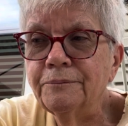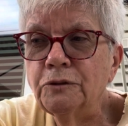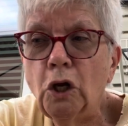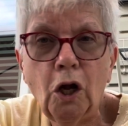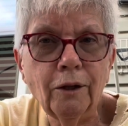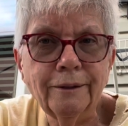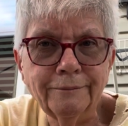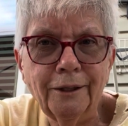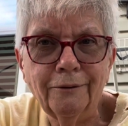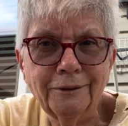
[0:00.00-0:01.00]
chocolate,
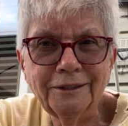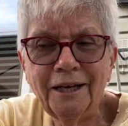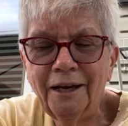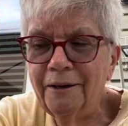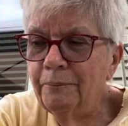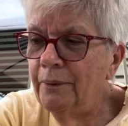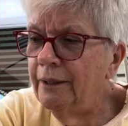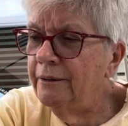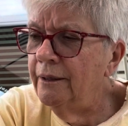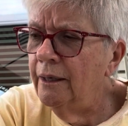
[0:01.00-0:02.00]
you know, once again, but.
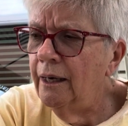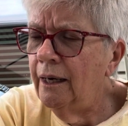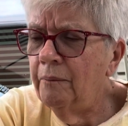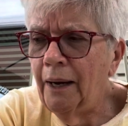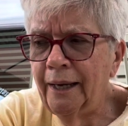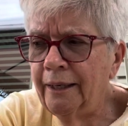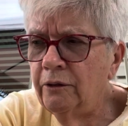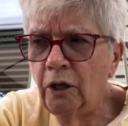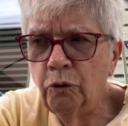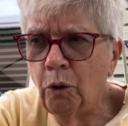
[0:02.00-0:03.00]
Um, I ate
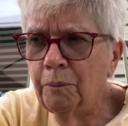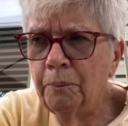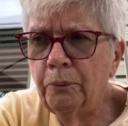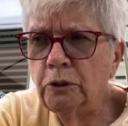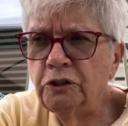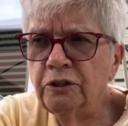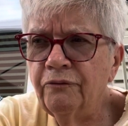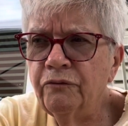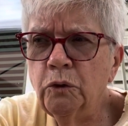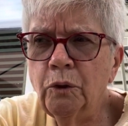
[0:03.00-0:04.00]
a normal portion of
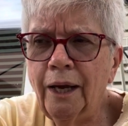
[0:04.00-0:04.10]
food.